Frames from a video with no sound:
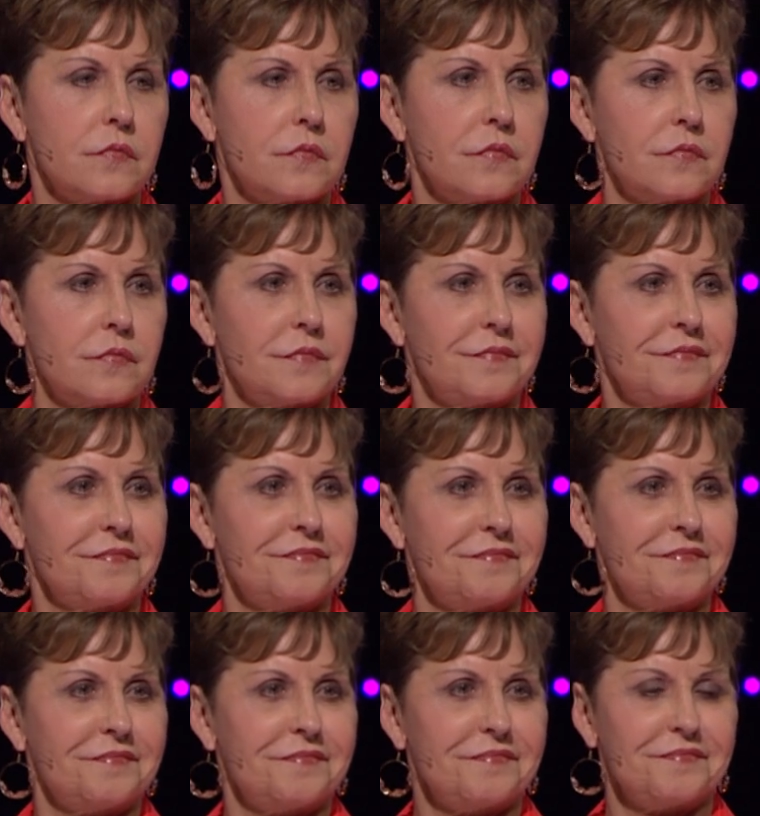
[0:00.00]

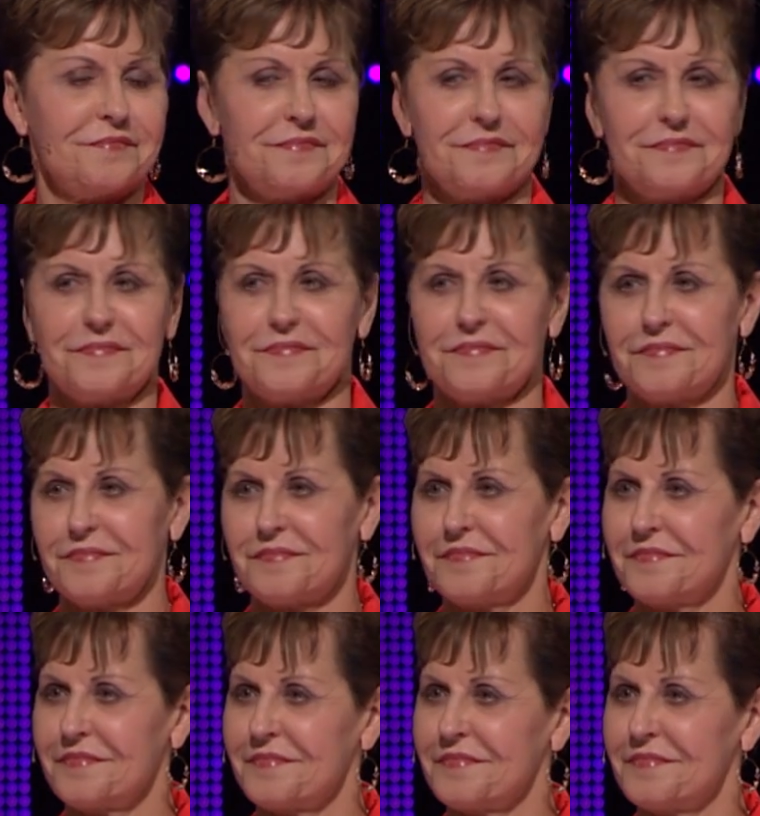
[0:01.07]

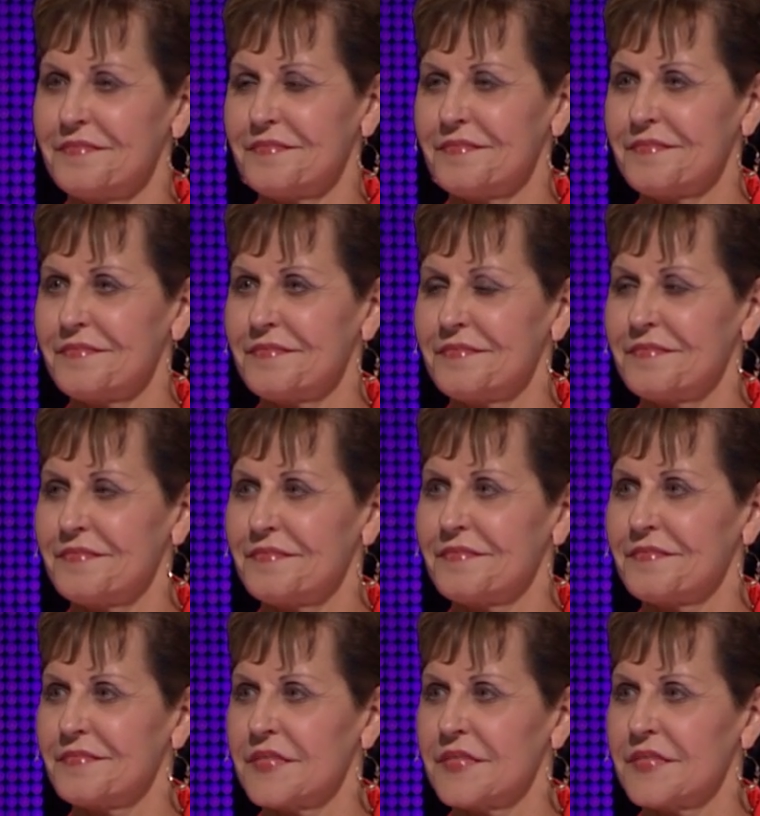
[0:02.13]
(silence)